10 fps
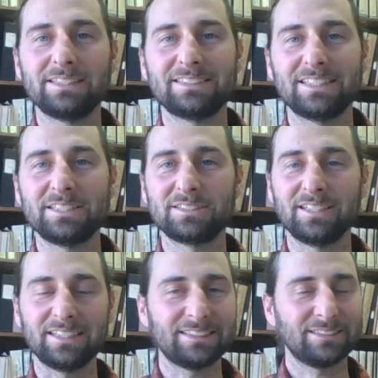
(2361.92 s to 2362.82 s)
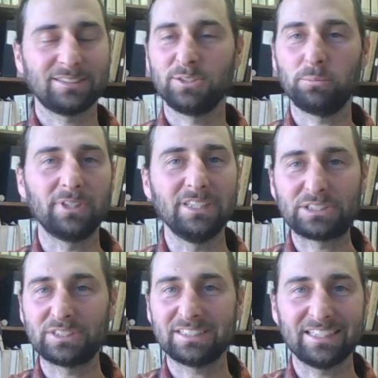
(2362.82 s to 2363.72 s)
it's like super
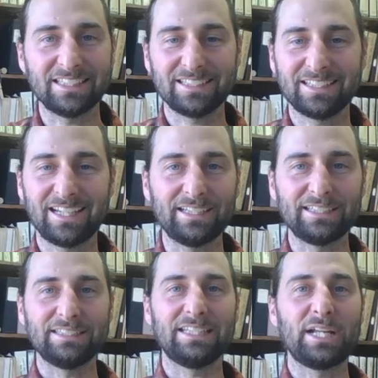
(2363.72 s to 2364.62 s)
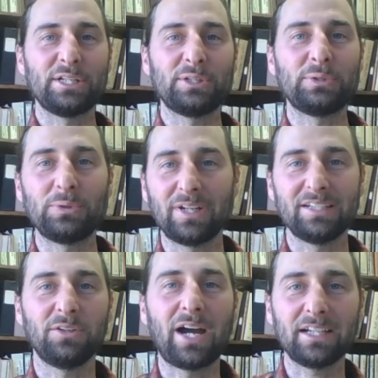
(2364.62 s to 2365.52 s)
interesting, and I know
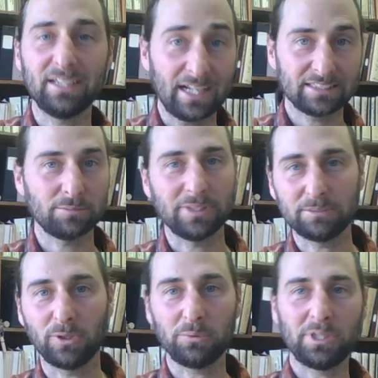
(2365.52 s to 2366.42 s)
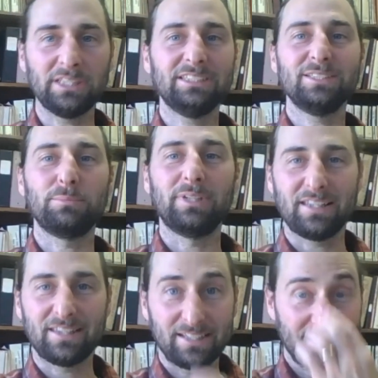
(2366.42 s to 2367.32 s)
I could ask a bunch more questions, but
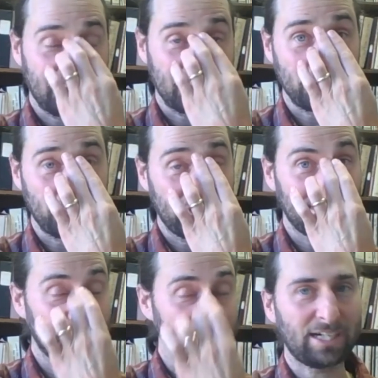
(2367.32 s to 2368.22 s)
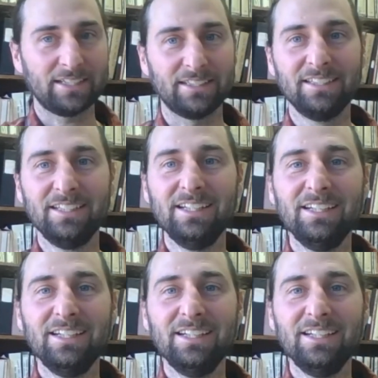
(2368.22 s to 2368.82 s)
I think we're gonna try to